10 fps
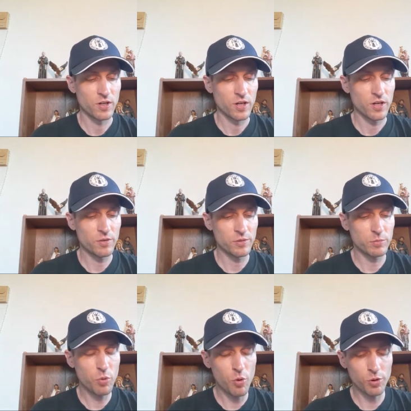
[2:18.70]
It only
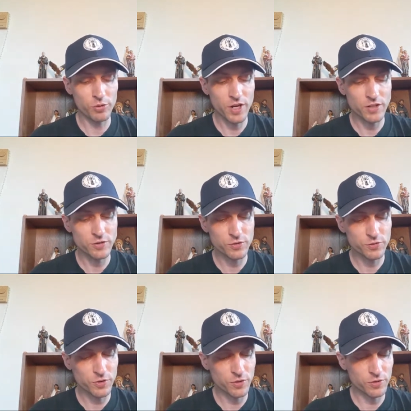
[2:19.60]
polarizes
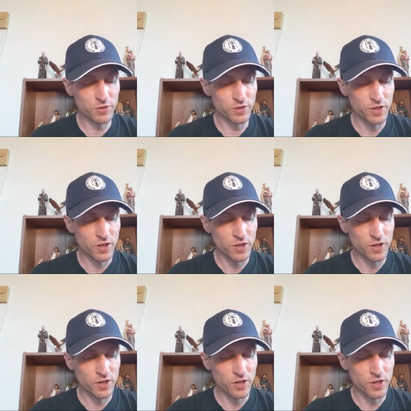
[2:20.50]
further.